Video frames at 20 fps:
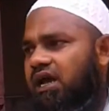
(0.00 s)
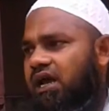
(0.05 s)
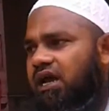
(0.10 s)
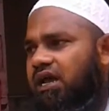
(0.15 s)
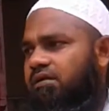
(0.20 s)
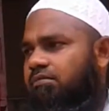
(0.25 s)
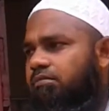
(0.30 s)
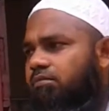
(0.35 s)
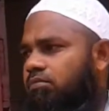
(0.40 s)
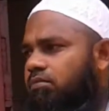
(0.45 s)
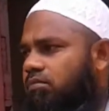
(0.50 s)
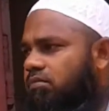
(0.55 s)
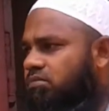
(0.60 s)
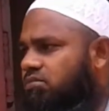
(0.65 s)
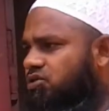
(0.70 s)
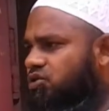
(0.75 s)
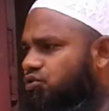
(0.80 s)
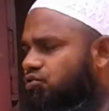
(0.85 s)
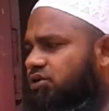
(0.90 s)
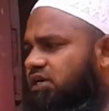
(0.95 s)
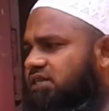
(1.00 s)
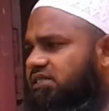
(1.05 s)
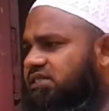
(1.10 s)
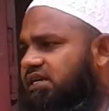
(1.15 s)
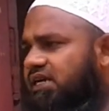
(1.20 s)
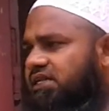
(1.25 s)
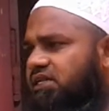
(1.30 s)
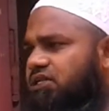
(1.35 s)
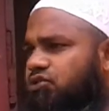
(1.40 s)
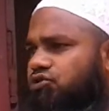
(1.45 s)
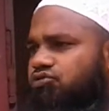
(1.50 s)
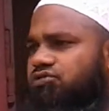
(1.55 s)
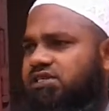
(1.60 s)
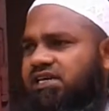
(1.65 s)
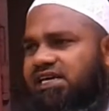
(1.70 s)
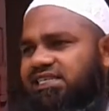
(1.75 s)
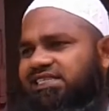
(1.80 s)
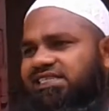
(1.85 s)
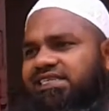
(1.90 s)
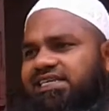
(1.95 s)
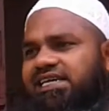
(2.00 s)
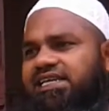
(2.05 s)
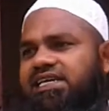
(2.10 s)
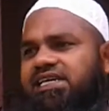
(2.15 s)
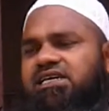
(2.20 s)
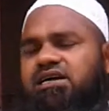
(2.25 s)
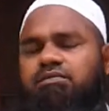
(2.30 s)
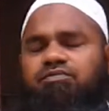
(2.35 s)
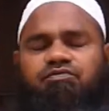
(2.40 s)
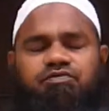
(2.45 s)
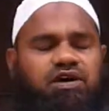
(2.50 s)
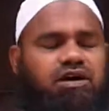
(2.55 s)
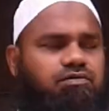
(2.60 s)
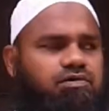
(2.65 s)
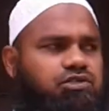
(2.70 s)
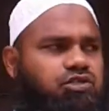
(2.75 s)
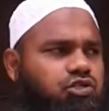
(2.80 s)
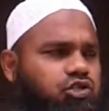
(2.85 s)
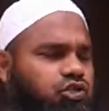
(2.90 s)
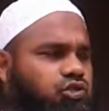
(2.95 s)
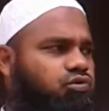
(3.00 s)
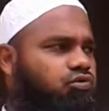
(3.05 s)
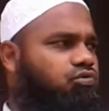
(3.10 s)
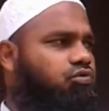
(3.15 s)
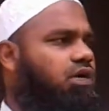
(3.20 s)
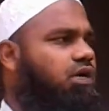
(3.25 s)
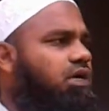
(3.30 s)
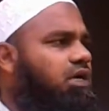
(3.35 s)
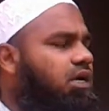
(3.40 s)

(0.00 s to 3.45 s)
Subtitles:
and students had enthusiastically come forward to